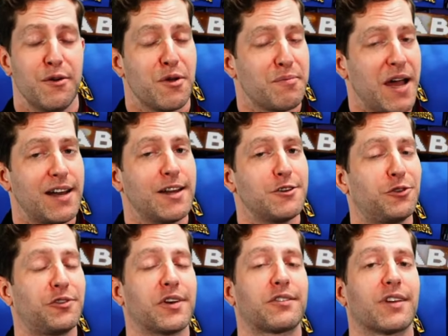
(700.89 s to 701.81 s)
We might not do
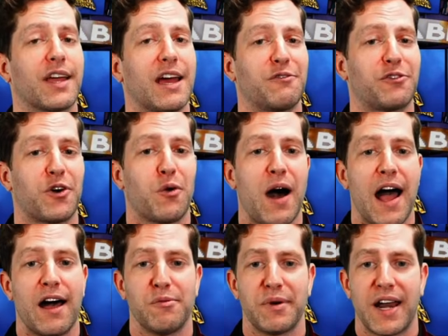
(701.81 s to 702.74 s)
six again for a
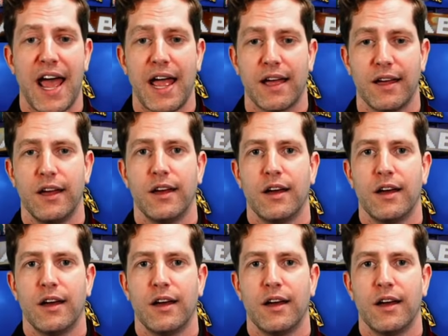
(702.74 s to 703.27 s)
while, but hey,